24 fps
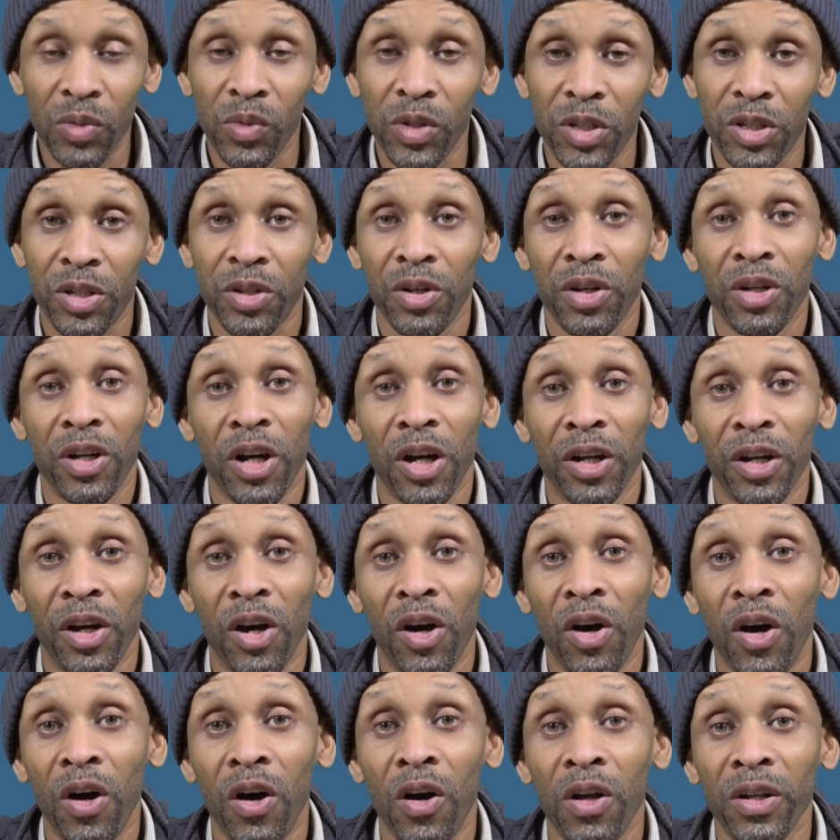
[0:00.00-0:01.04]
will turn on
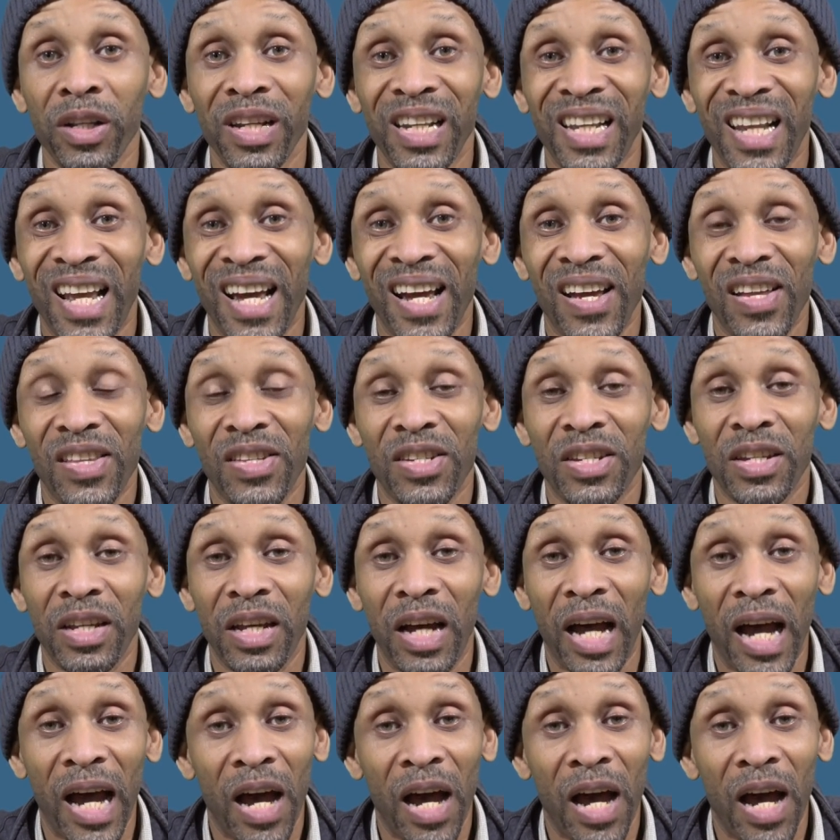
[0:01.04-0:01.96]
all the lights